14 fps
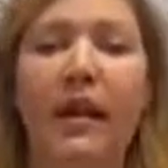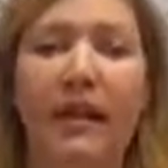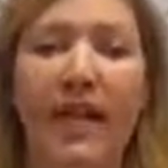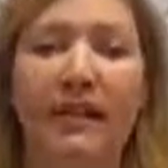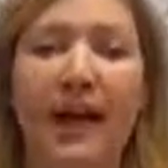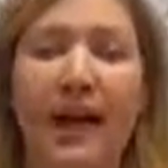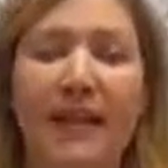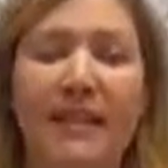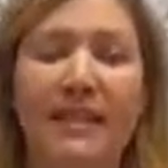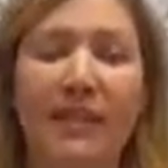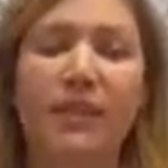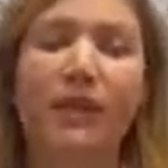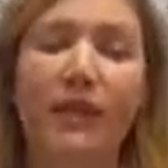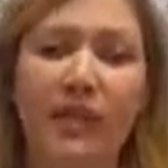and that is
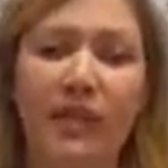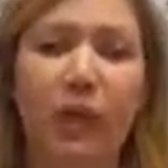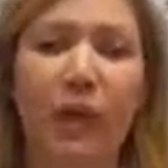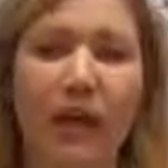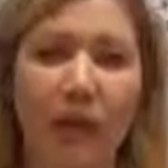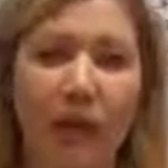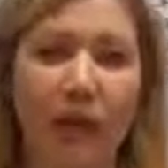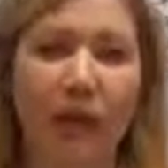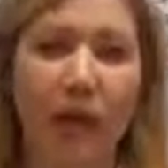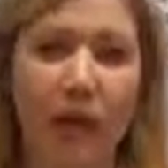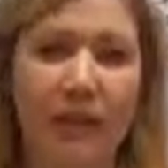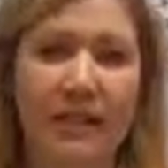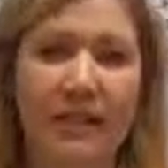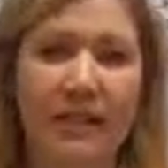typically
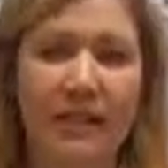$25 a